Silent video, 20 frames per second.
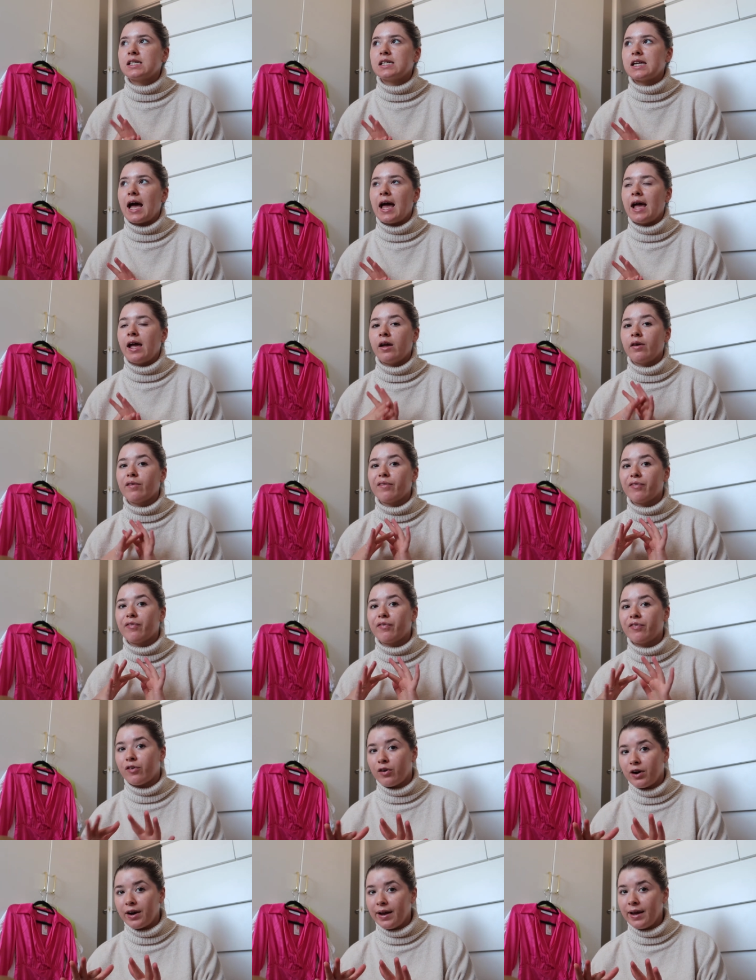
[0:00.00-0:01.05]
day
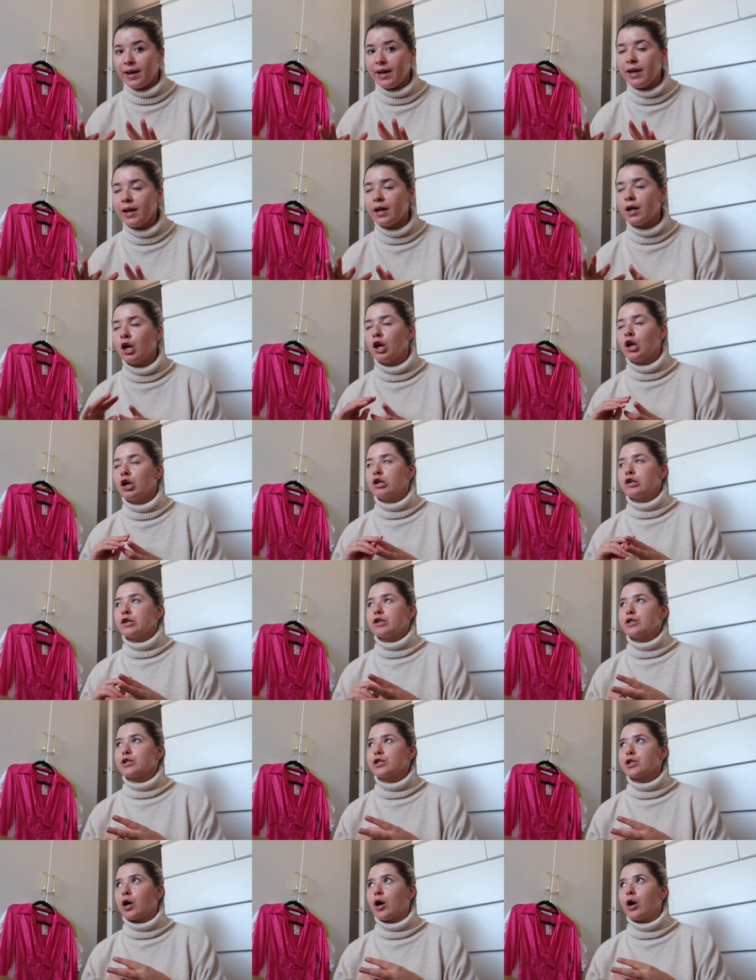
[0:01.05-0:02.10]
free,
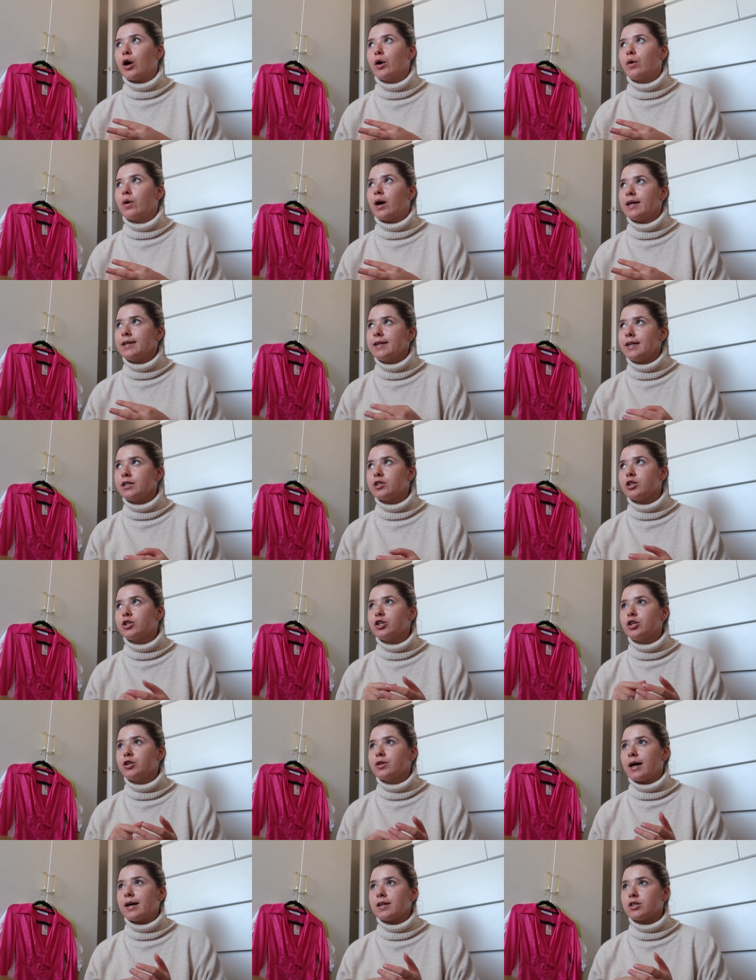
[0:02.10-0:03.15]
so I need to
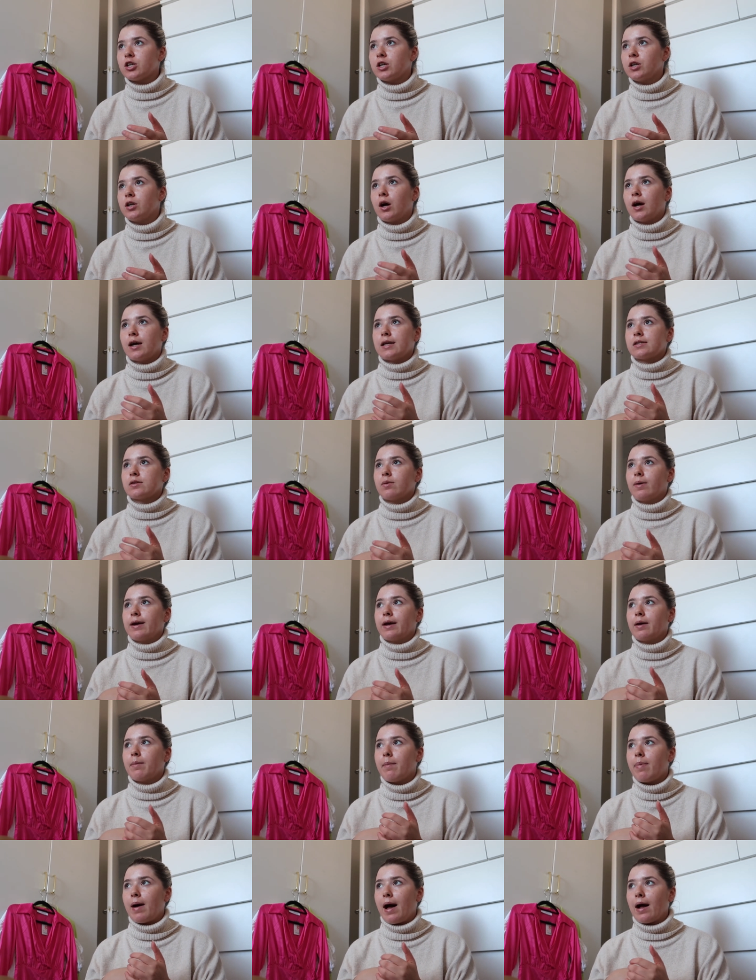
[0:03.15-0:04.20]
do that tonight so I
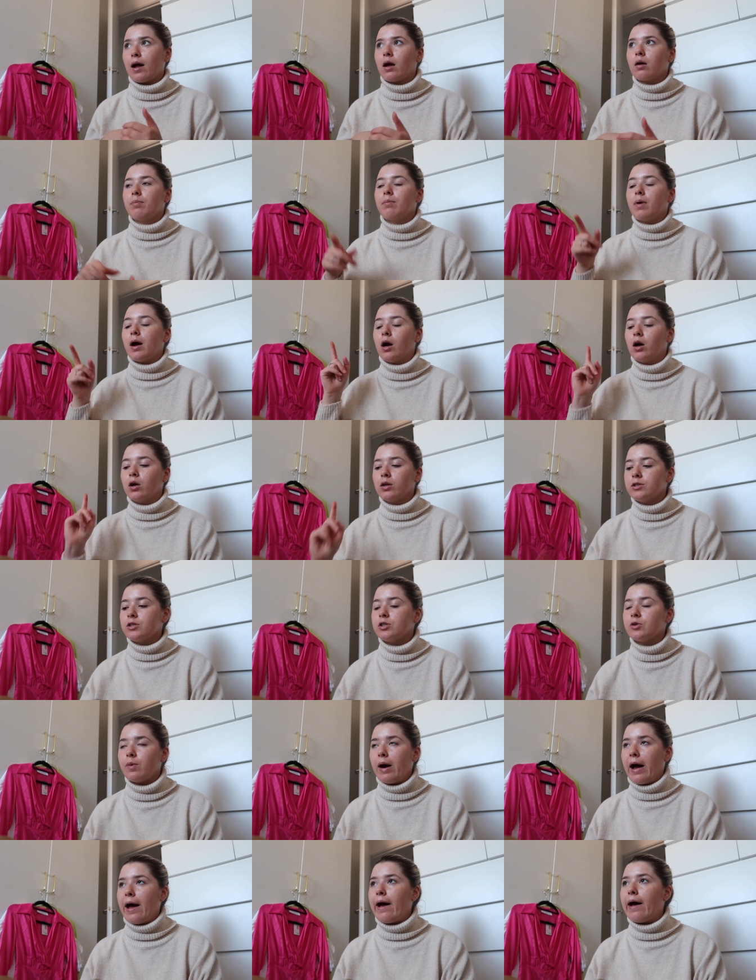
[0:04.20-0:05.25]
can pack my
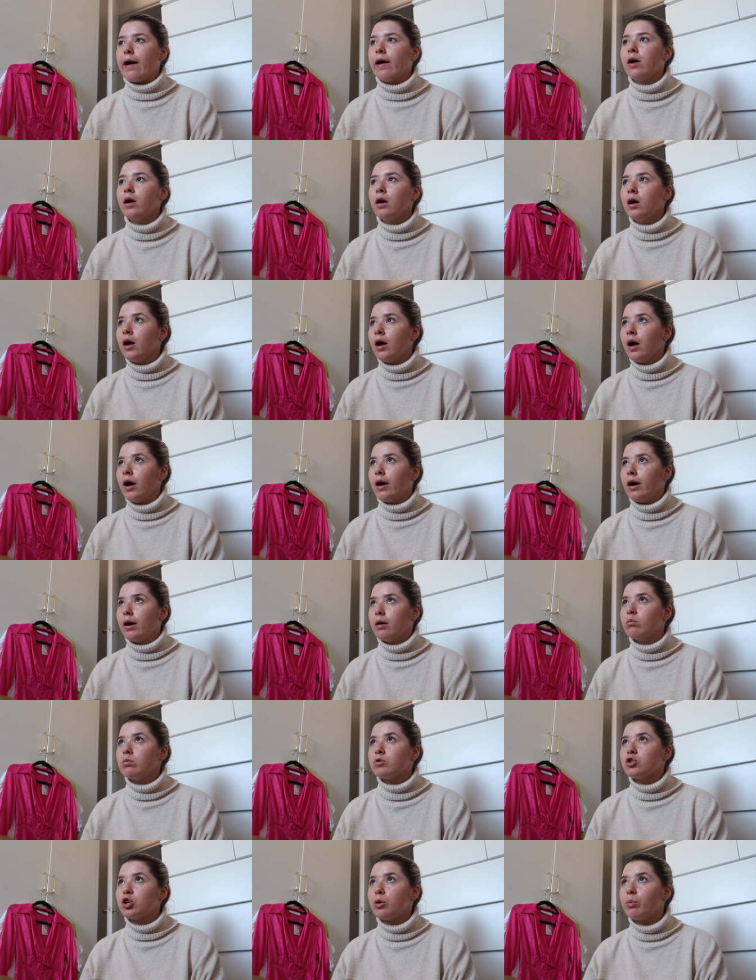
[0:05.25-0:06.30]
underwear.
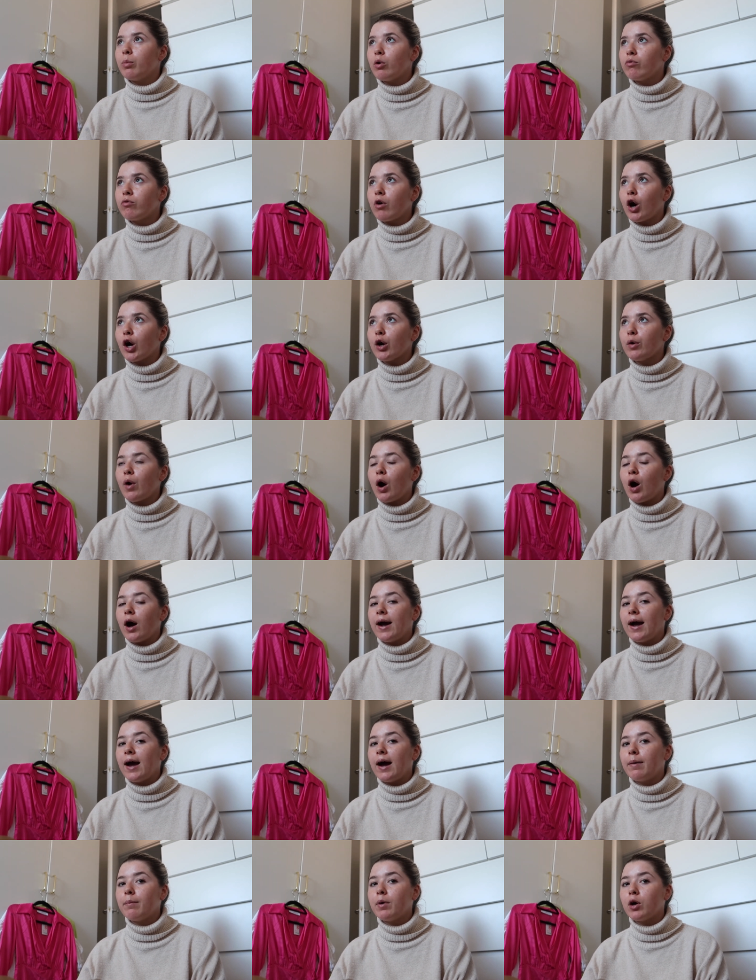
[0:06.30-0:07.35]
Tomorrow I
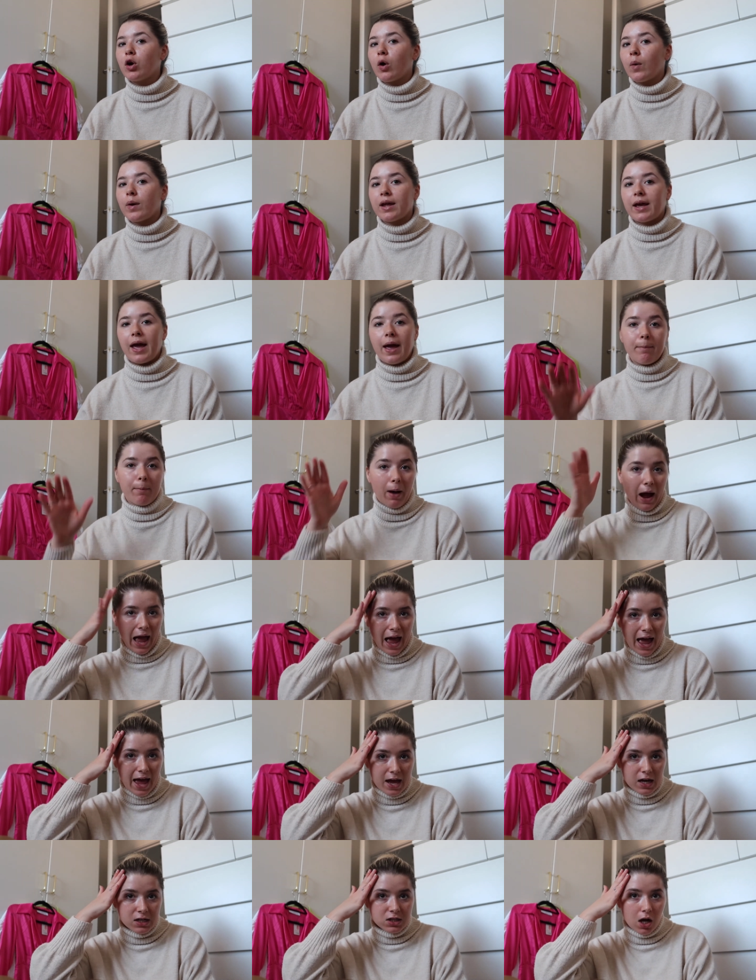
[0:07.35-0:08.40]
am going to get my
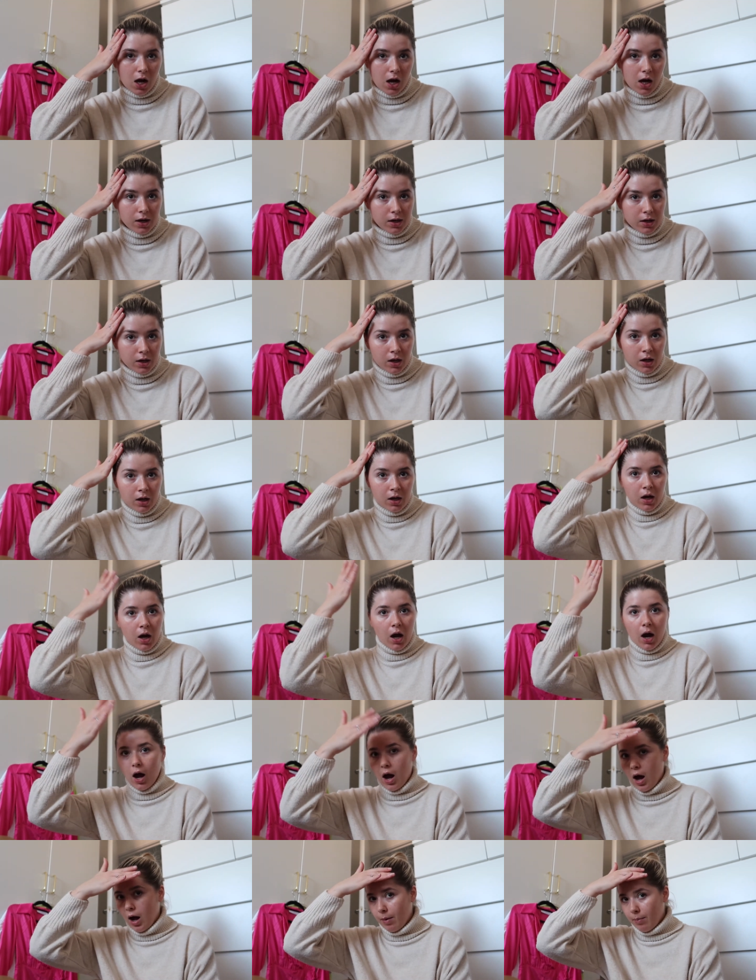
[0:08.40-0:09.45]
hair done,
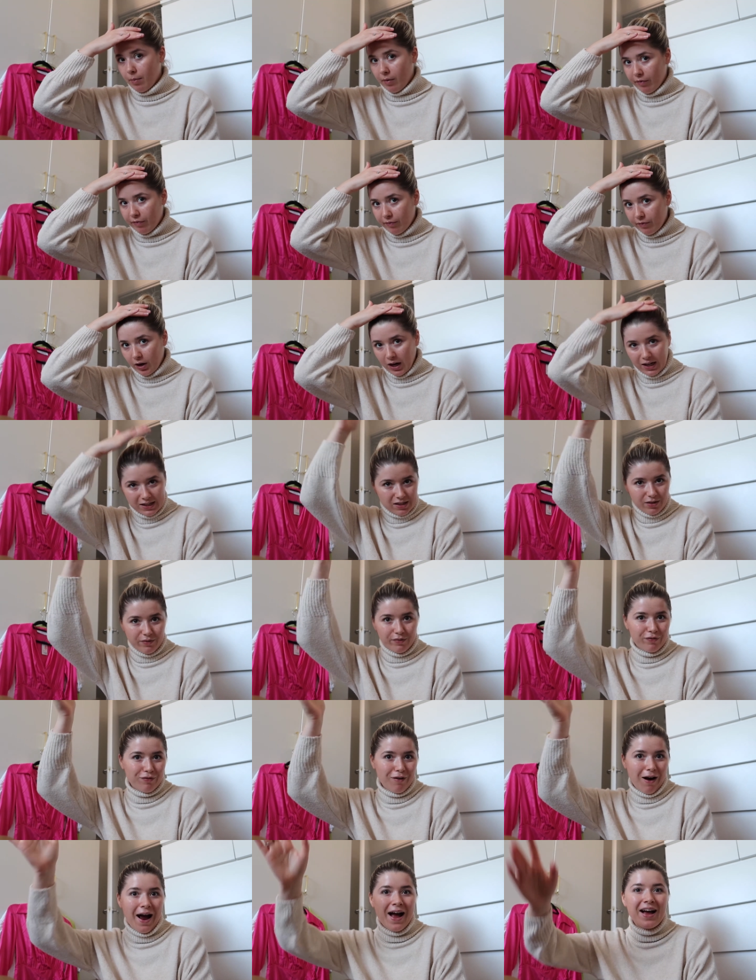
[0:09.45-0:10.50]
nice and
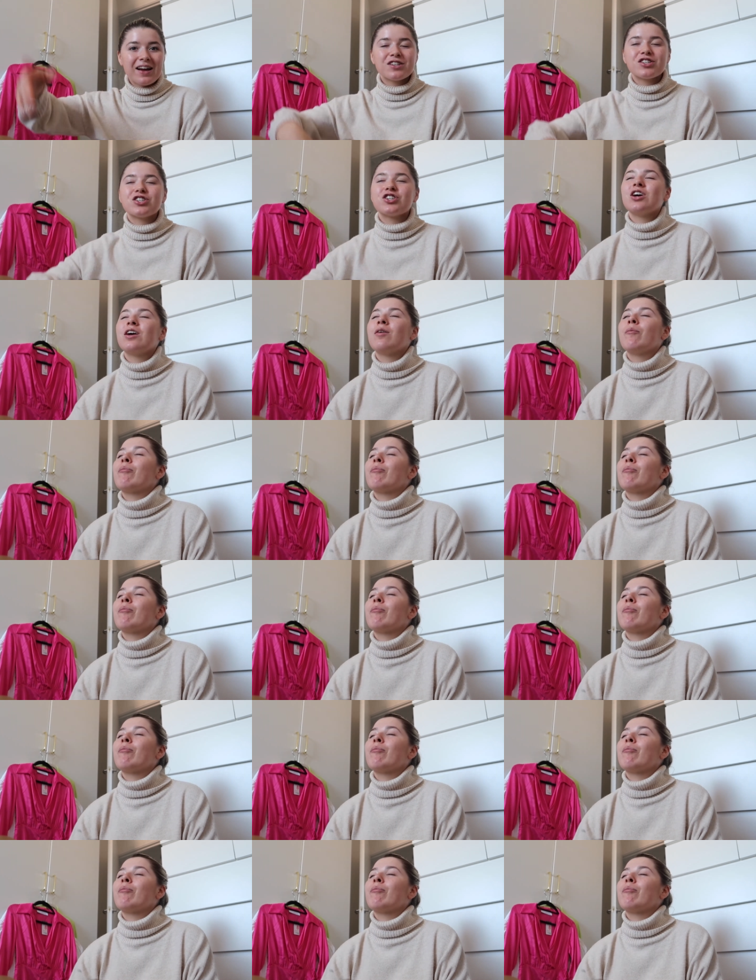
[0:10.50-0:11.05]
fresh,